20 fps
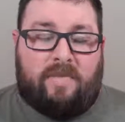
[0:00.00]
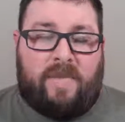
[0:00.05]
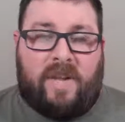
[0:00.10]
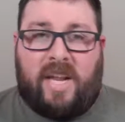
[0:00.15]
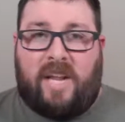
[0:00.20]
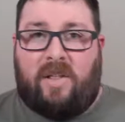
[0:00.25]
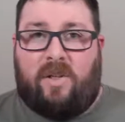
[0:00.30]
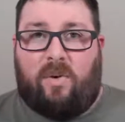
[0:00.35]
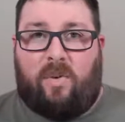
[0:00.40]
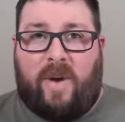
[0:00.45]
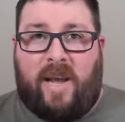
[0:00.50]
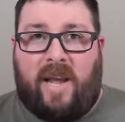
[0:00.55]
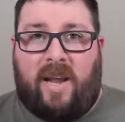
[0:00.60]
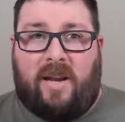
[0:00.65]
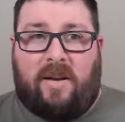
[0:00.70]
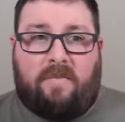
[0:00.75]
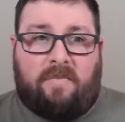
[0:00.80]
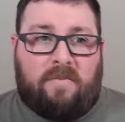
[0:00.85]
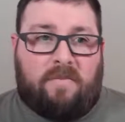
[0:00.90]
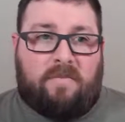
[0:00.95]
Either
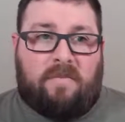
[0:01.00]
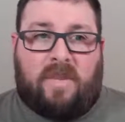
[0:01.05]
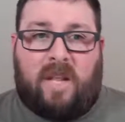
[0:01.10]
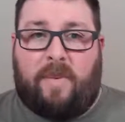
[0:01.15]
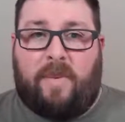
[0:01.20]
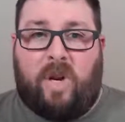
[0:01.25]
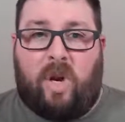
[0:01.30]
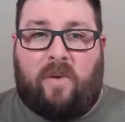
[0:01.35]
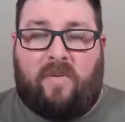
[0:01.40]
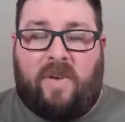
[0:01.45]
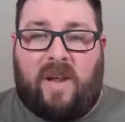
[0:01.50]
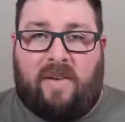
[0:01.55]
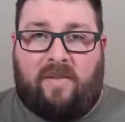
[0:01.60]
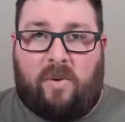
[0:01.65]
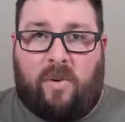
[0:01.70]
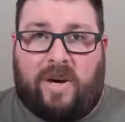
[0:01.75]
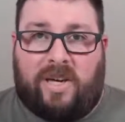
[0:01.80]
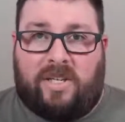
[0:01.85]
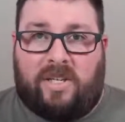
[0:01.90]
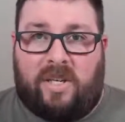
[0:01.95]
way, let me know if you have
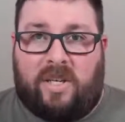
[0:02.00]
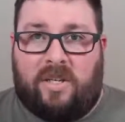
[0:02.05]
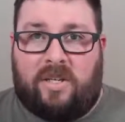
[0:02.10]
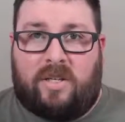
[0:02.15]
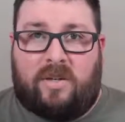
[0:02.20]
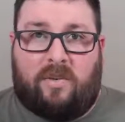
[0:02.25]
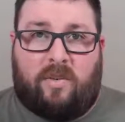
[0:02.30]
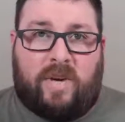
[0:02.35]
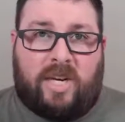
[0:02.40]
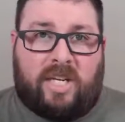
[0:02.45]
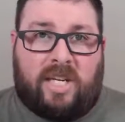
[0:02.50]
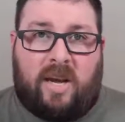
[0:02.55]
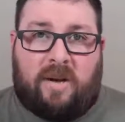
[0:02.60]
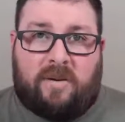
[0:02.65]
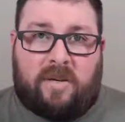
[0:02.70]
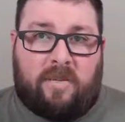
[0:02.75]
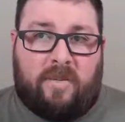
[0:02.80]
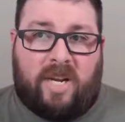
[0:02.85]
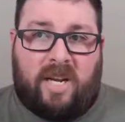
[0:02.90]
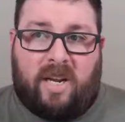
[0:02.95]
questions. Reach out
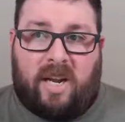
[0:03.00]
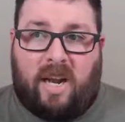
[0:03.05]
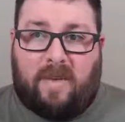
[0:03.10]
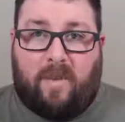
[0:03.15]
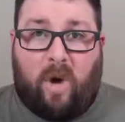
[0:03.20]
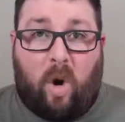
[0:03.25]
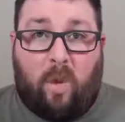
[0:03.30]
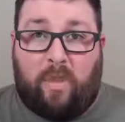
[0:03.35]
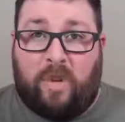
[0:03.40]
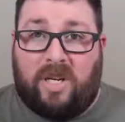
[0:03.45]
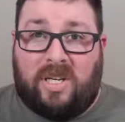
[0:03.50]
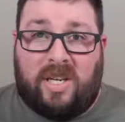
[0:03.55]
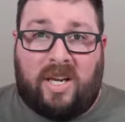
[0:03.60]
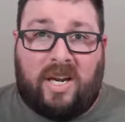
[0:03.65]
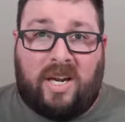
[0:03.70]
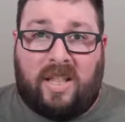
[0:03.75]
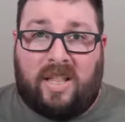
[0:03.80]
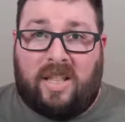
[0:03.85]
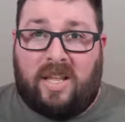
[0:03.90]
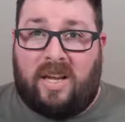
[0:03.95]
to me. I'm open to
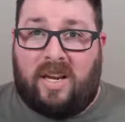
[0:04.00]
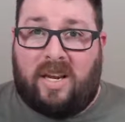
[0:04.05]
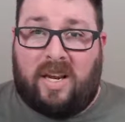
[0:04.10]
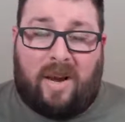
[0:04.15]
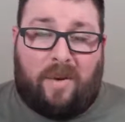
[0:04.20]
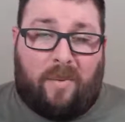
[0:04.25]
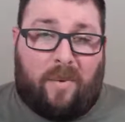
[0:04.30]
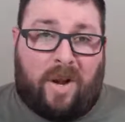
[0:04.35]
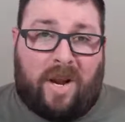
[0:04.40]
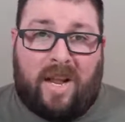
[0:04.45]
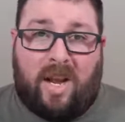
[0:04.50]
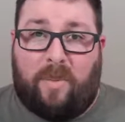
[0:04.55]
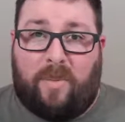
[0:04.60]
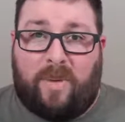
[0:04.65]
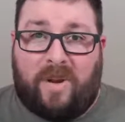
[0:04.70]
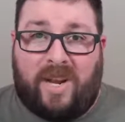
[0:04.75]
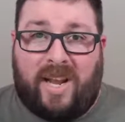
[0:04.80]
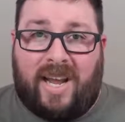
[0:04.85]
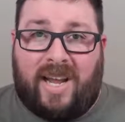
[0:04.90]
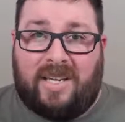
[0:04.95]
anything. I want to help
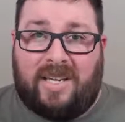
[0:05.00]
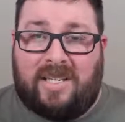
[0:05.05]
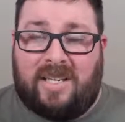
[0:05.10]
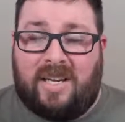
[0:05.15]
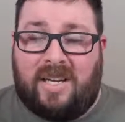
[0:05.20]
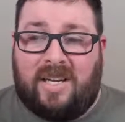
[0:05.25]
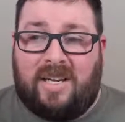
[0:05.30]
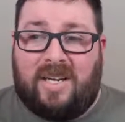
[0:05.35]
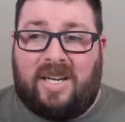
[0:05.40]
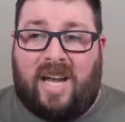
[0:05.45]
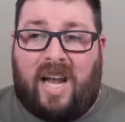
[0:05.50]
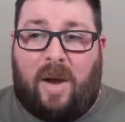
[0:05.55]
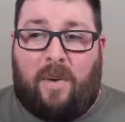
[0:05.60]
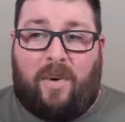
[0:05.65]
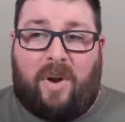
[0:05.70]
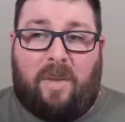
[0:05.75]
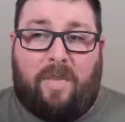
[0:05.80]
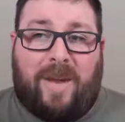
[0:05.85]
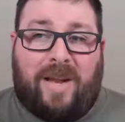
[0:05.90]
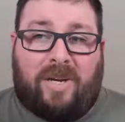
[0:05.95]
you guys. I
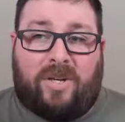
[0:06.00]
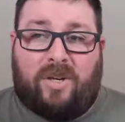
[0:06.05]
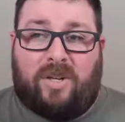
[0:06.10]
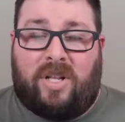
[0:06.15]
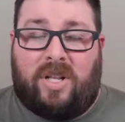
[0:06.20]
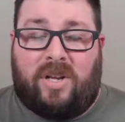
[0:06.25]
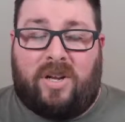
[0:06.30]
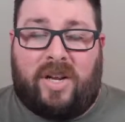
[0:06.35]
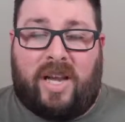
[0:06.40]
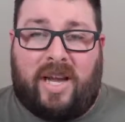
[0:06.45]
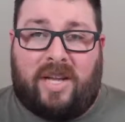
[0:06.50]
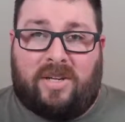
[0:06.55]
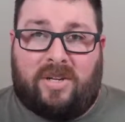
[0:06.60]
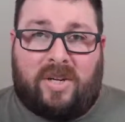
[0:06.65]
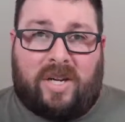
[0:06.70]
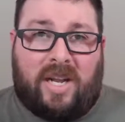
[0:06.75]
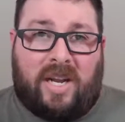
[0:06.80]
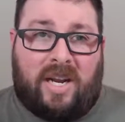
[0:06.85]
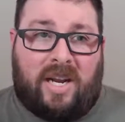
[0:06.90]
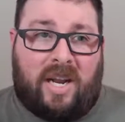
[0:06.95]
want to make sure that you guys are
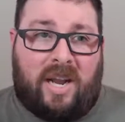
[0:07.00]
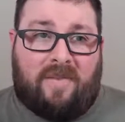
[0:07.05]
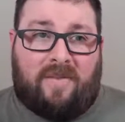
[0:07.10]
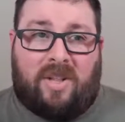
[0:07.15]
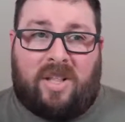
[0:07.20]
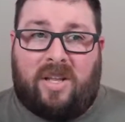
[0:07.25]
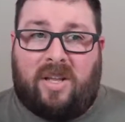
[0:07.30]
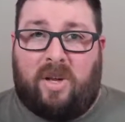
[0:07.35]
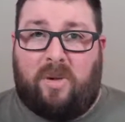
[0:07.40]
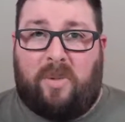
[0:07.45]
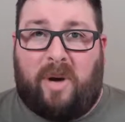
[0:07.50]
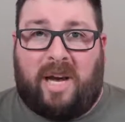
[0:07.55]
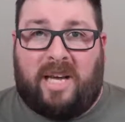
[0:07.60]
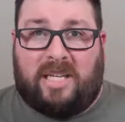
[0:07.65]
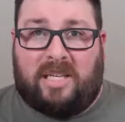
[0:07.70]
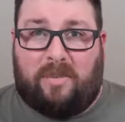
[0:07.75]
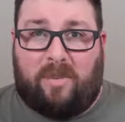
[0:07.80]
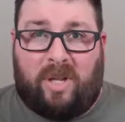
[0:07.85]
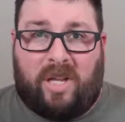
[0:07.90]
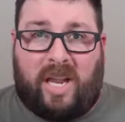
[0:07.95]
getting everything you
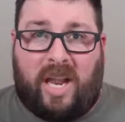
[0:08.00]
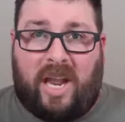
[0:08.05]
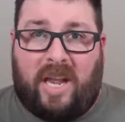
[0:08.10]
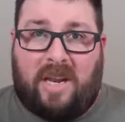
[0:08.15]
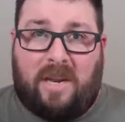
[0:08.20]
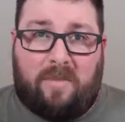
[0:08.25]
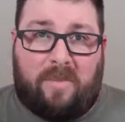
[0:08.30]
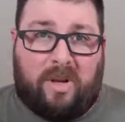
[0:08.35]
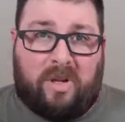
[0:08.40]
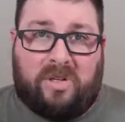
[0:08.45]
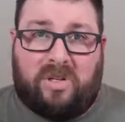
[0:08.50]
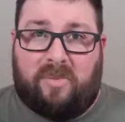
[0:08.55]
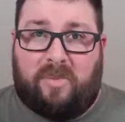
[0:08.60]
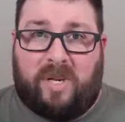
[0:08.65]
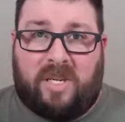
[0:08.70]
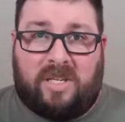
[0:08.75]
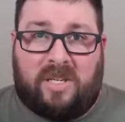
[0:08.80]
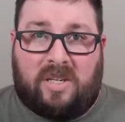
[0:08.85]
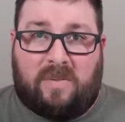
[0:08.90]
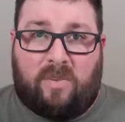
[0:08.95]
possibly can to build your
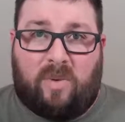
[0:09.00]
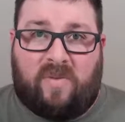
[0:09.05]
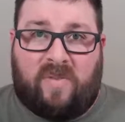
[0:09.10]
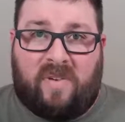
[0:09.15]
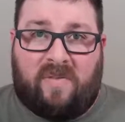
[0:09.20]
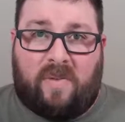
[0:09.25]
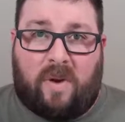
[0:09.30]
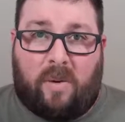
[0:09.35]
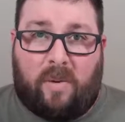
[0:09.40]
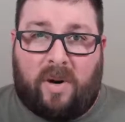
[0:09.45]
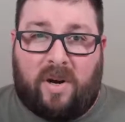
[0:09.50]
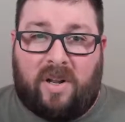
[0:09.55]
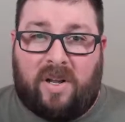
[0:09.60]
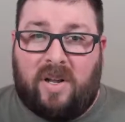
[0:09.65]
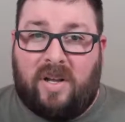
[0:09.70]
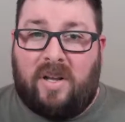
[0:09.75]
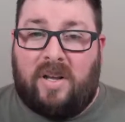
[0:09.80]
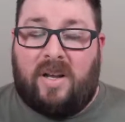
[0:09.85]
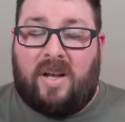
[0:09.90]
business moving forward.